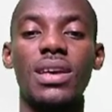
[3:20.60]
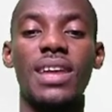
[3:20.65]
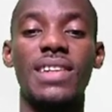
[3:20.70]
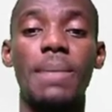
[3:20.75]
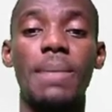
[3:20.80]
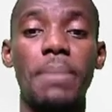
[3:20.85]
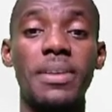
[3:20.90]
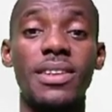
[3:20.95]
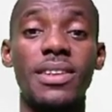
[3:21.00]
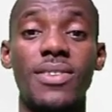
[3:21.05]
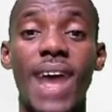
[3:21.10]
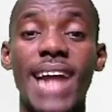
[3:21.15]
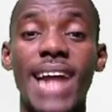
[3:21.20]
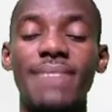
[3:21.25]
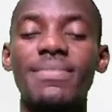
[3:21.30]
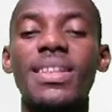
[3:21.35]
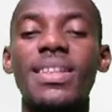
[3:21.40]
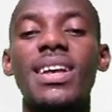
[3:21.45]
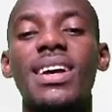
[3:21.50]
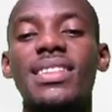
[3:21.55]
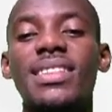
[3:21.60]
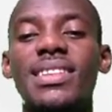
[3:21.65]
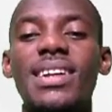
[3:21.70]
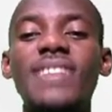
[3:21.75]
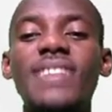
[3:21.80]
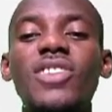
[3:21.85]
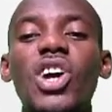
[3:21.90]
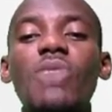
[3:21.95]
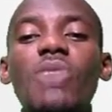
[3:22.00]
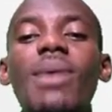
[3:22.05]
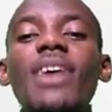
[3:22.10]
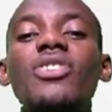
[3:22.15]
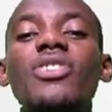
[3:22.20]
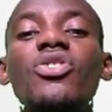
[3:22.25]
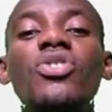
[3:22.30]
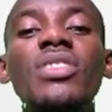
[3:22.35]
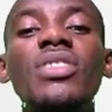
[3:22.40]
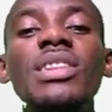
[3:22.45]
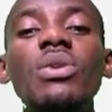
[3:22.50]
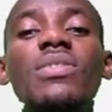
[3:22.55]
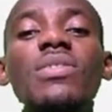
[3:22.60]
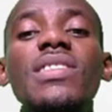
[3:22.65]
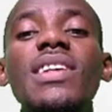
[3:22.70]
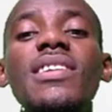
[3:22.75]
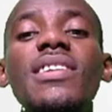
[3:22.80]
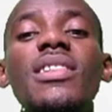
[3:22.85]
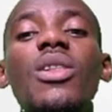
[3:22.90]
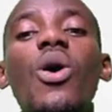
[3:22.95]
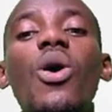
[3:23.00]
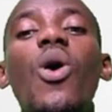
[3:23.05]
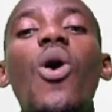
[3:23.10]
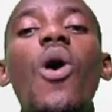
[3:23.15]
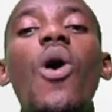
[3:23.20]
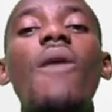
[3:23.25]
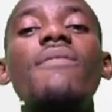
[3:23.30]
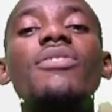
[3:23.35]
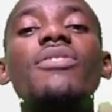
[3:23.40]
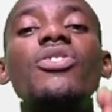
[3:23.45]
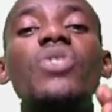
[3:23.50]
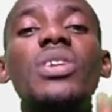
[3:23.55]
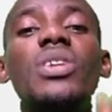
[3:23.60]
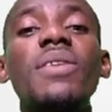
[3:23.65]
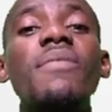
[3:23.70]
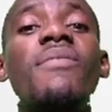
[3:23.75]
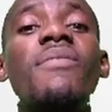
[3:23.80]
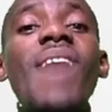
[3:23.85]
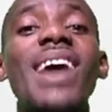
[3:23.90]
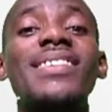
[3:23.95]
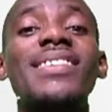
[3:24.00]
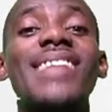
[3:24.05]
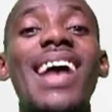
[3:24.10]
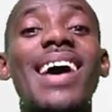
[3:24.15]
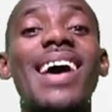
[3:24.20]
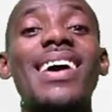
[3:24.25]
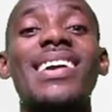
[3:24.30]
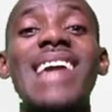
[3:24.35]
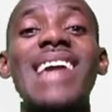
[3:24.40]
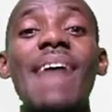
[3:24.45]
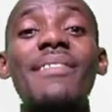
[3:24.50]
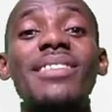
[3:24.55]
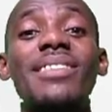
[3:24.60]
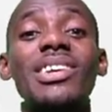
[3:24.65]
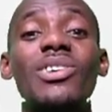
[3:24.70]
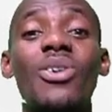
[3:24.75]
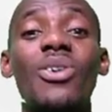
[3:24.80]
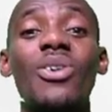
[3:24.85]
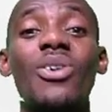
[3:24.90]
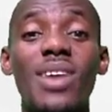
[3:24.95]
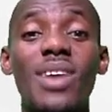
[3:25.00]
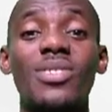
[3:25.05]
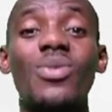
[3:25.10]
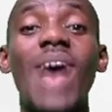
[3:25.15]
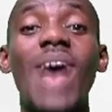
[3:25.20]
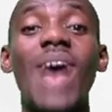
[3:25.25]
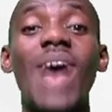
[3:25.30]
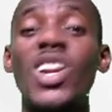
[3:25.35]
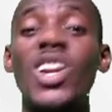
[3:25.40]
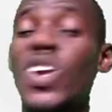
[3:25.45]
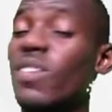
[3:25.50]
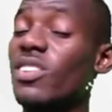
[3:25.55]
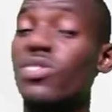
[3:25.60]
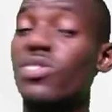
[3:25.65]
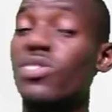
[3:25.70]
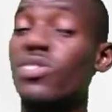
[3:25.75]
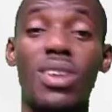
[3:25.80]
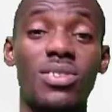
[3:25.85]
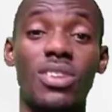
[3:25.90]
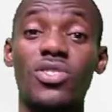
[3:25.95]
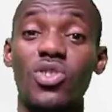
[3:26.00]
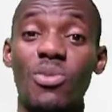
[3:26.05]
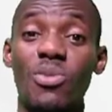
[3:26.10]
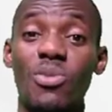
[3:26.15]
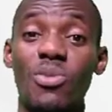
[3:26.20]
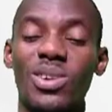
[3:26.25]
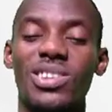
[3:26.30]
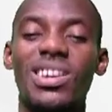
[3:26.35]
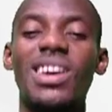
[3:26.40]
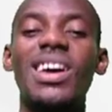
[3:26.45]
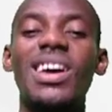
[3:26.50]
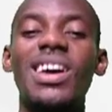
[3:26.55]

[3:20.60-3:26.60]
Easy peasy, right? Now let's talk about Newton's law of universal gravitation question. I love this question so much.